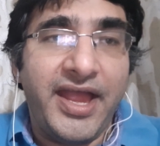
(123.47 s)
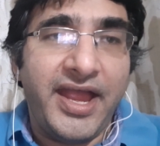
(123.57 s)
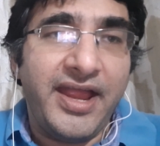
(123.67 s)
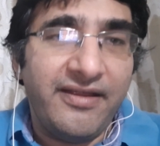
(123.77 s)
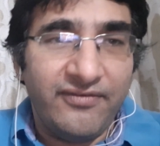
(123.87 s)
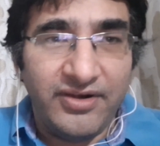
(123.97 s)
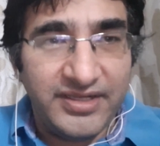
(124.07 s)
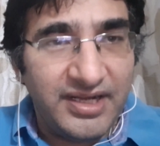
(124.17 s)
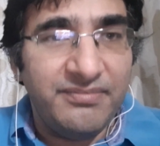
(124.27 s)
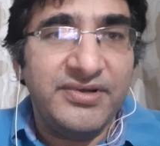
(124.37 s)
I have
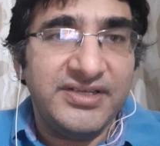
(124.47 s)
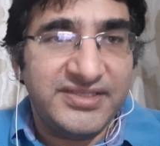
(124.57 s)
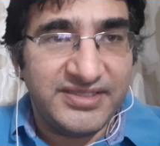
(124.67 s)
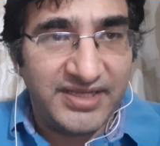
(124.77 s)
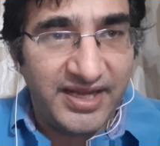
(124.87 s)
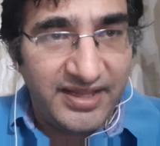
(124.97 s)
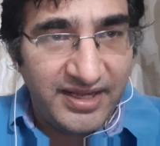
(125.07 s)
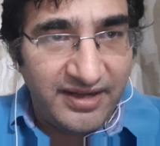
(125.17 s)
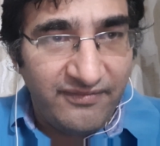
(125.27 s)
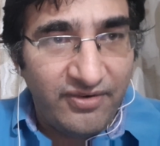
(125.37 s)
got cupboards, and
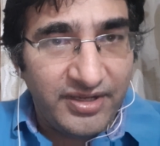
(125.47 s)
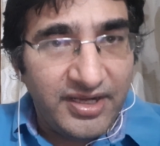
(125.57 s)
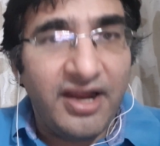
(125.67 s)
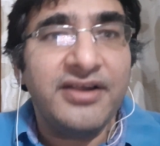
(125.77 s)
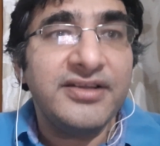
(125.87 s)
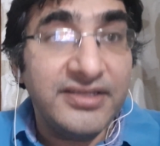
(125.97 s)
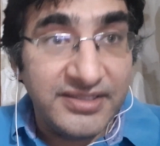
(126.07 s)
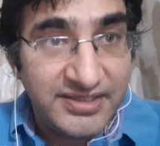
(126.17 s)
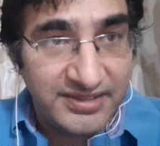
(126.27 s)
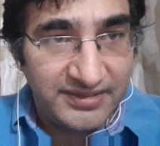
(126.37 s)
then I've got
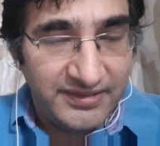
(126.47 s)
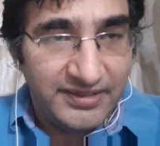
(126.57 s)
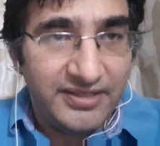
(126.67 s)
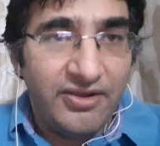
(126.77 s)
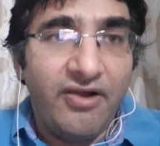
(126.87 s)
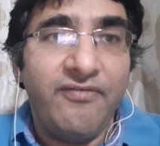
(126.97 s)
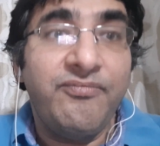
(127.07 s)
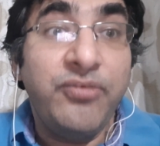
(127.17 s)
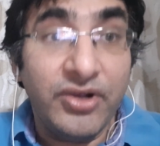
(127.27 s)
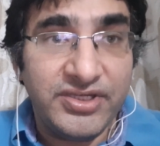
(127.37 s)
cartons of
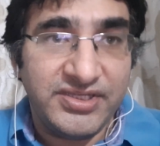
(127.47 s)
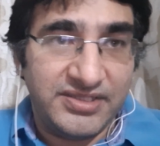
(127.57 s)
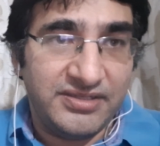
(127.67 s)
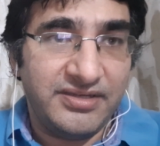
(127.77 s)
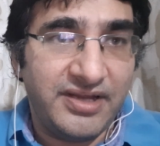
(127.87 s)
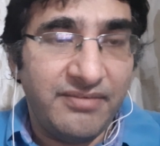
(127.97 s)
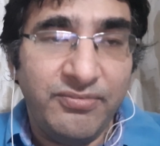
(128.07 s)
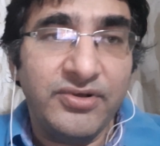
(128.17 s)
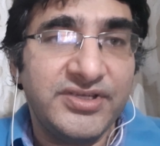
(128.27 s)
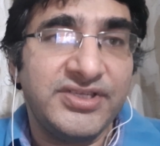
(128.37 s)
books and
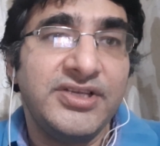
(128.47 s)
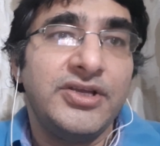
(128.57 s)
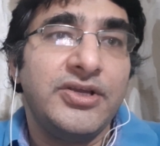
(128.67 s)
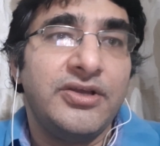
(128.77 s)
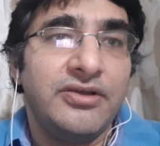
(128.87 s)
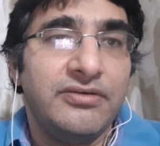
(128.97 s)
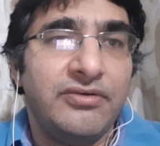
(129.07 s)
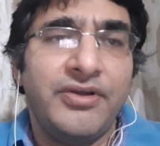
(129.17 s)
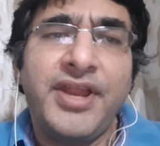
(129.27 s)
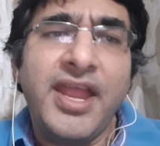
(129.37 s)
books
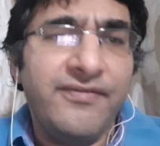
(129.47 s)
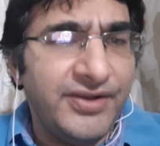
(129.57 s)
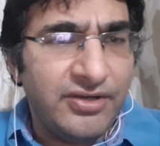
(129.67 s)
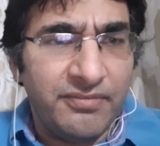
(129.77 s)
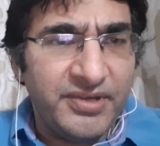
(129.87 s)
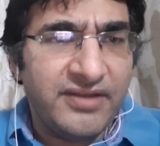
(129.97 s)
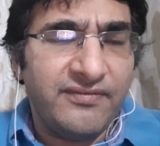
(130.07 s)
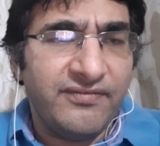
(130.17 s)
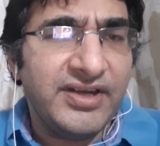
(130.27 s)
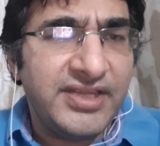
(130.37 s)
on every topic
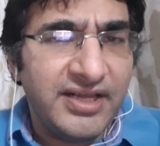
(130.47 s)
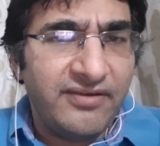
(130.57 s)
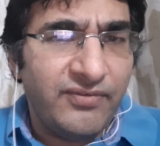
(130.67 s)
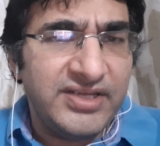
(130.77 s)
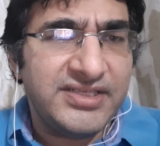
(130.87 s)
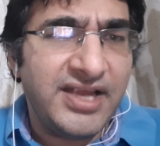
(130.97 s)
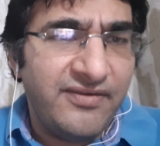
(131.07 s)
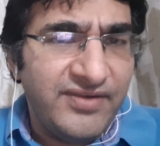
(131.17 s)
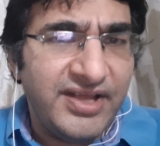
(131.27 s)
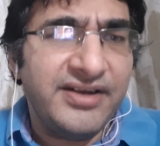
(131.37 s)
where they are. Once
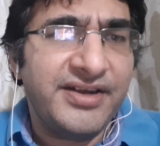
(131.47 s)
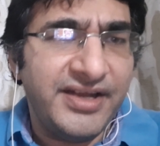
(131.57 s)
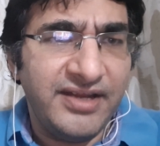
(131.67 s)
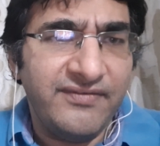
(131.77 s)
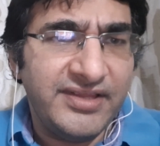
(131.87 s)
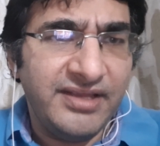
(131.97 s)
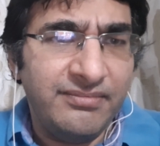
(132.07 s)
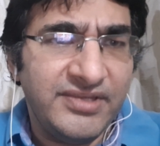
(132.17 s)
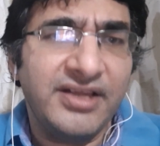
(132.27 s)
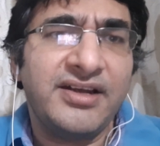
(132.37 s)
I've done reading with them,
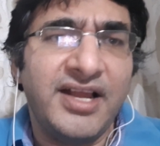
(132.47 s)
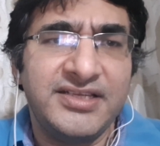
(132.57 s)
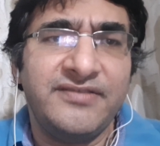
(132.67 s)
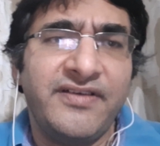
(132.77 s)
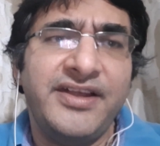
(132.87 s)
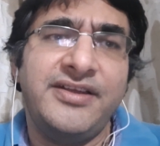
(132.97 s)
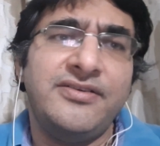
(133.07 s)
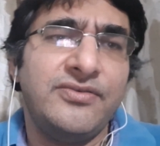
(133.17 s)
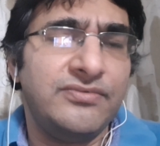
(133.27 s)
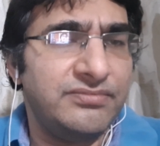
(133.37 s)
they are classified
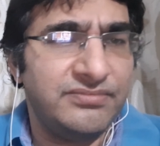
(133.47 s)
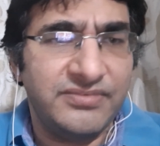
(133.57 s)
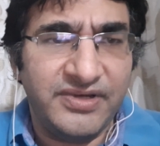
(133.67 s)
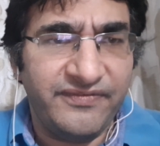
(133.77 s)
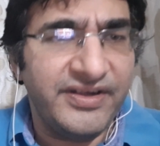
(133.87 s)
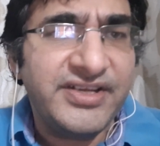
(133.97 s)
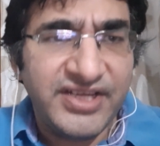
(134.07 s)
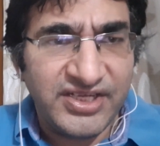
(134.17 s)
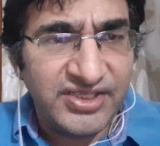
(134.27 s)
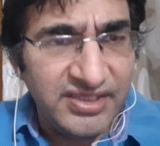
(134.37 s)
into different
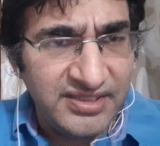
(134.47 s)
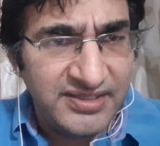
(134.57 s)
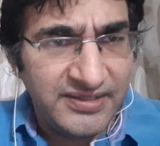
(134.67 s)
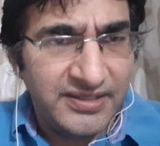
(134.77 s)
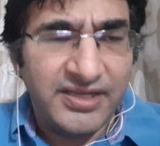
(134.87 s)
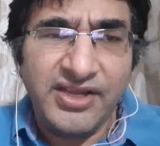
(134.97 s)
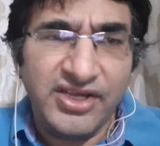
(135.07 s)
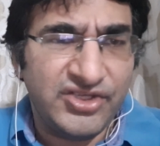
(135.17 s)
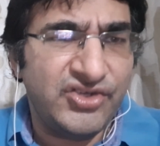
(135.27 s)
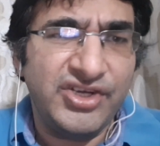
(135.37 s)
sections,
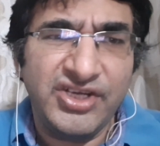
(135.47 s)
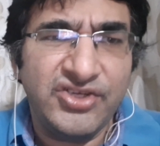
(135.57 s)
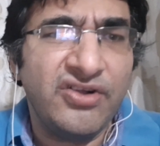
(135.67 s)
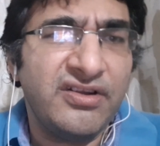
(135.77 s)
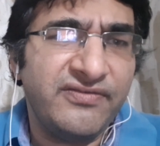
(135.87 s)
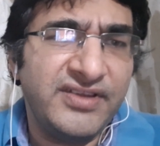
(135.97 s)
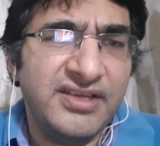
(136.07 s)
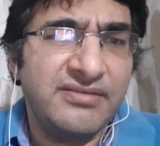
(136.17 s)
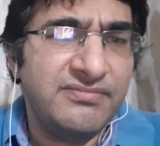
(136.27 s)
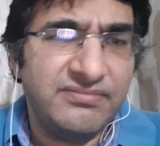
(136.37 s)
history,
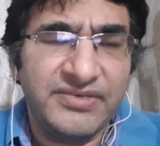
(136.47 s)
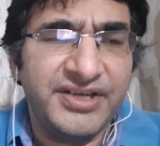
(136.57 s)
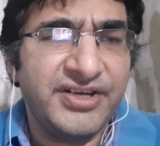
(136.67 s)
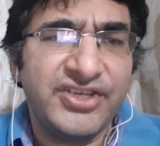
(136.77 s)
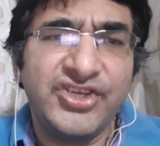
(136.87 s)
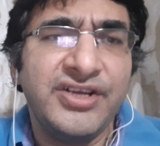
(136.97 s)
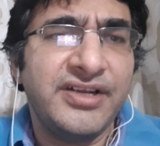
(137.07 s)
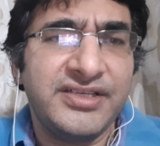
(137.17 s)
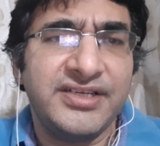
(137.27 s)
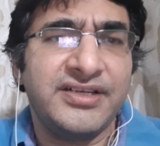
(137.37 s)
geography, literature,
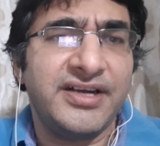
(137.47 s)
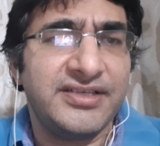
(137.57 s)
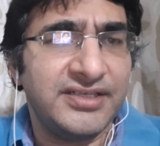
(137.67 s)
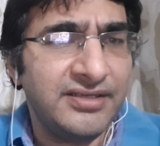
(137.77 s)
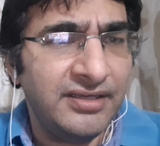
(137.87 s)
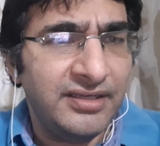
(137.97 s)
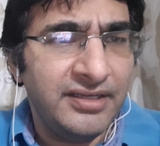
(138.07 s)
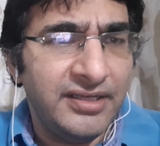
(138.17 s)
etc., etc.,